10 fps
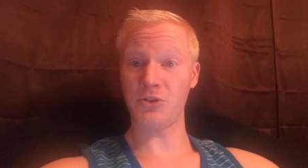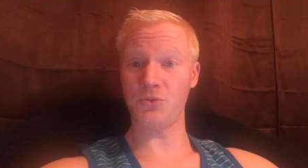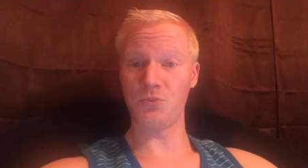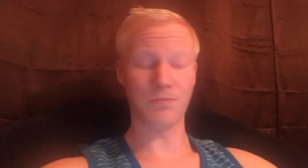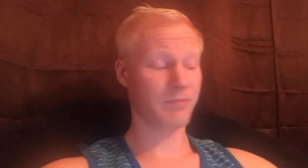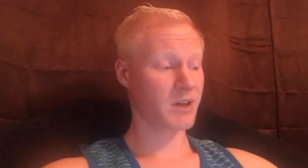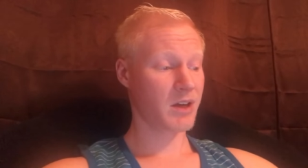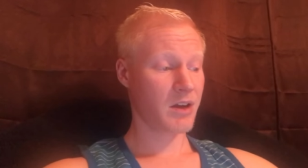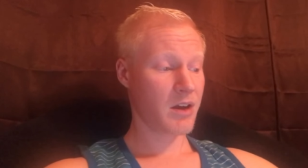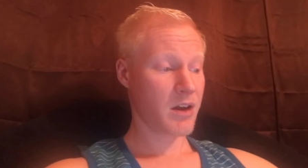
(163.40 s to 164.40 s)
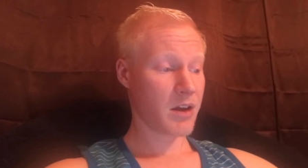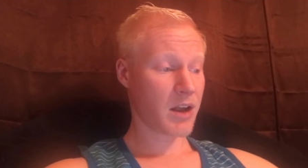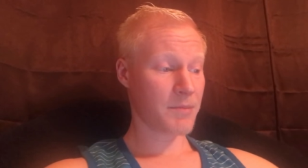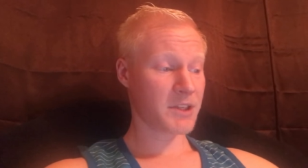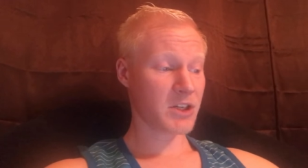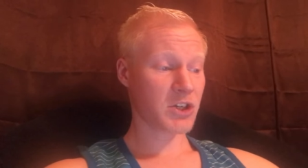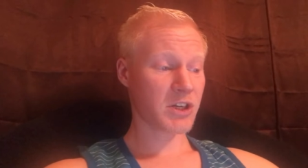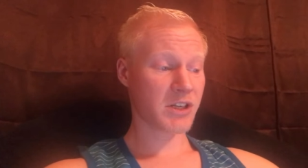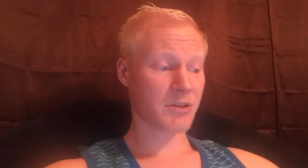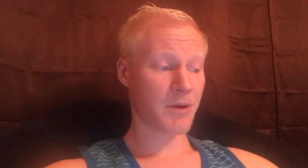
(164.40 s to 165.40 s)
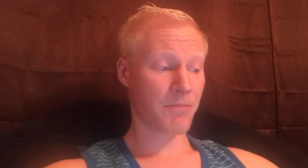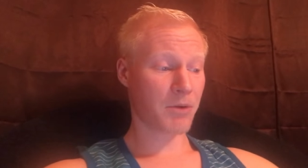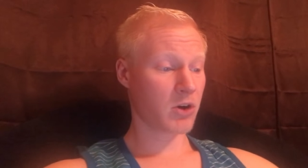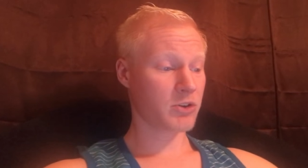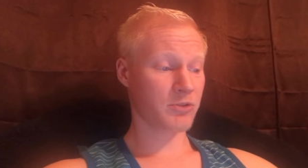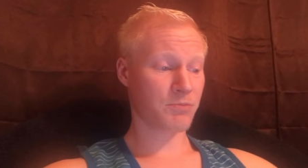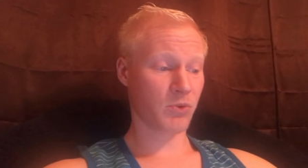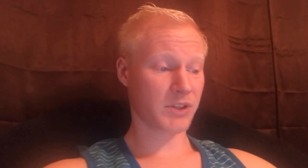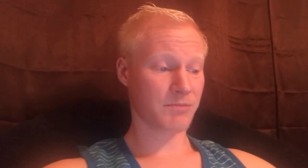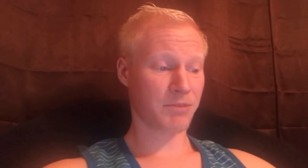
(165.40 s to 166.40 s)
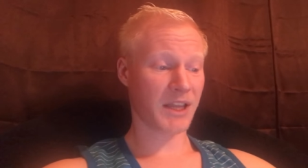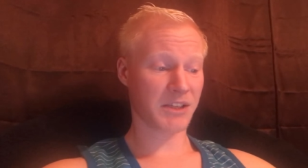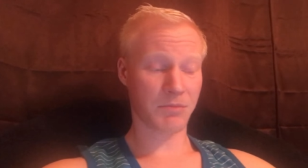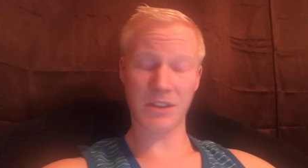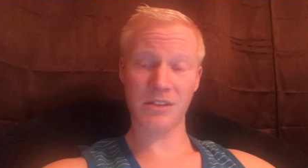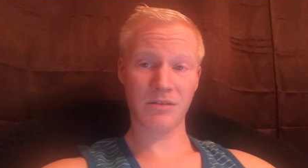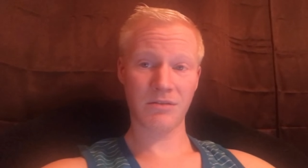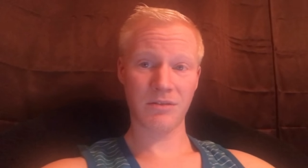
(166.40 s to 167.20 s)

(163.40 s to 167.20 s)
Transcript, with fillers: two, competition isn't about partners, points, and placements.